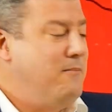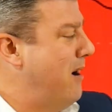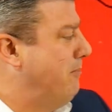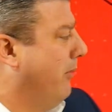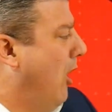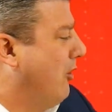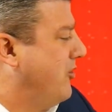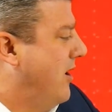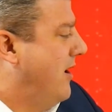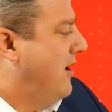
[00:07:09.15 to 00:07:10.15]
but
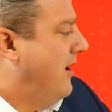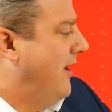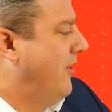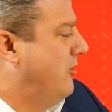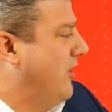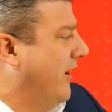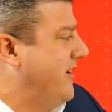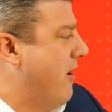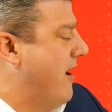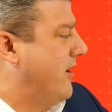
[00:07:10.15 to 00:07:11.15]
blocked in the New Zealand
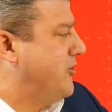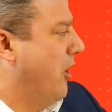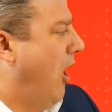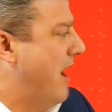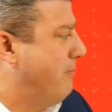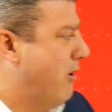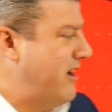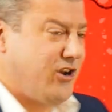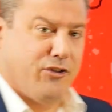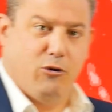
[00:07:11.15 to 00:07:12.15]
area due to high
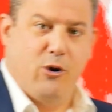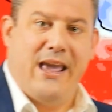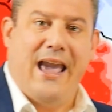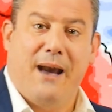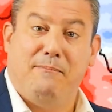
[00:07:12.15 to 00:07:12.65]
pressure through here.